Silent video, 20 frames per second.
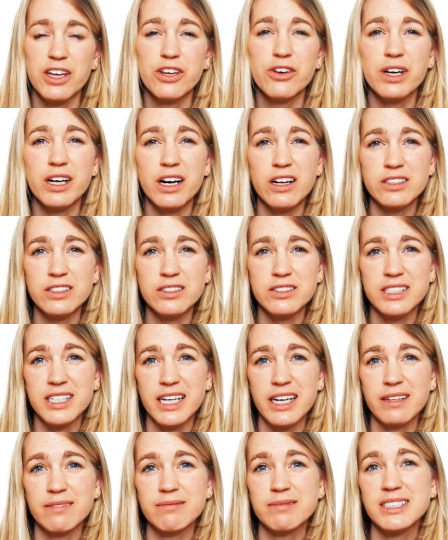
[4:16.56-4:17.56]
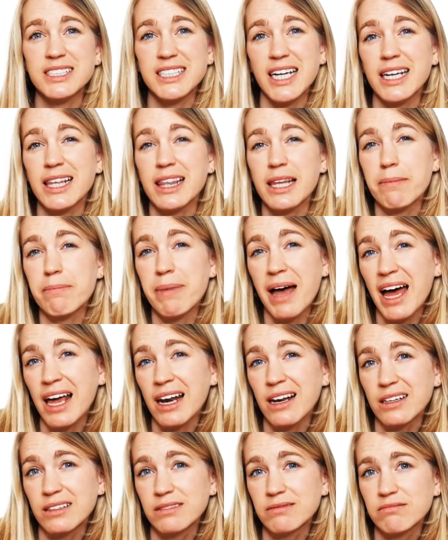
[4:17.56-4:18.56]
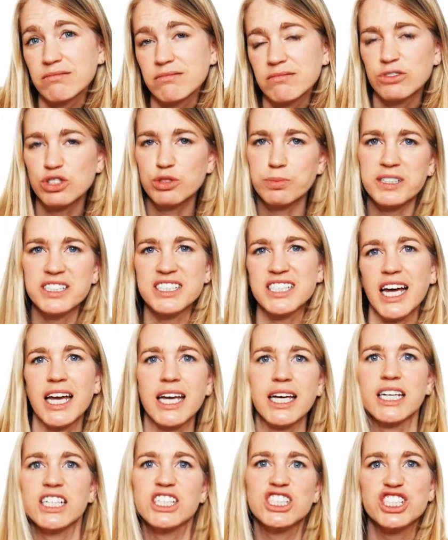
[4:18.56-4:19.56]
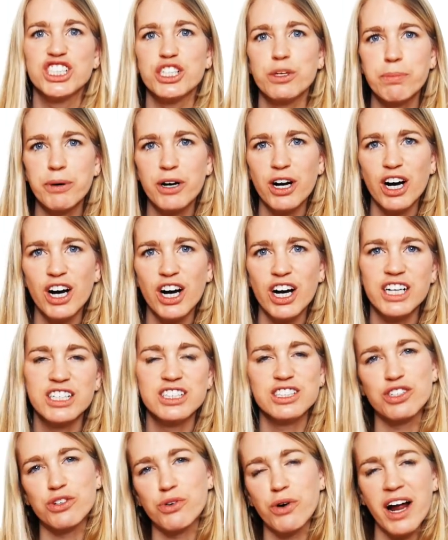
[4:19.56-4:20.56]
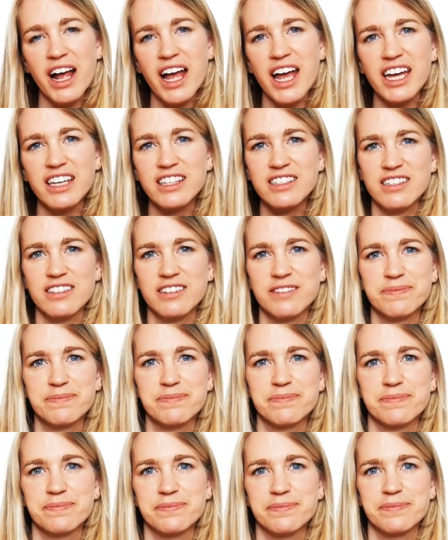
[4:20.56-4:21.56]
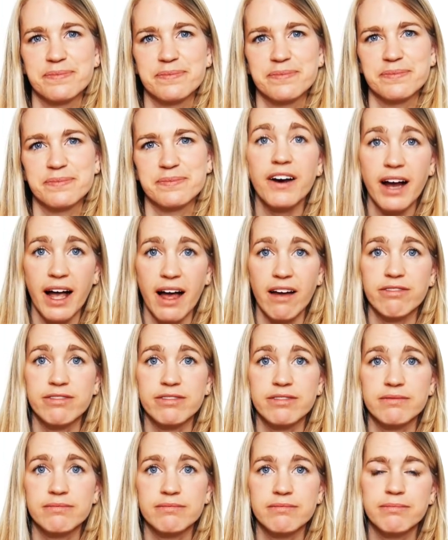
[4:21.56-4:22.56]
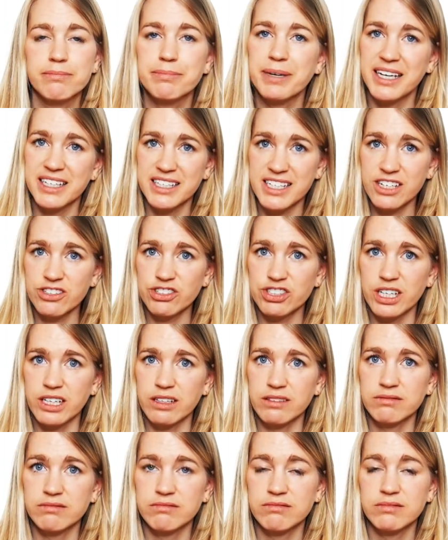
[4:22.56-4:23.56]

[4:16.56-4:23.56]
You can also say, c'est le belle, which means like, super, it's great. Faire gaffe, pay attention.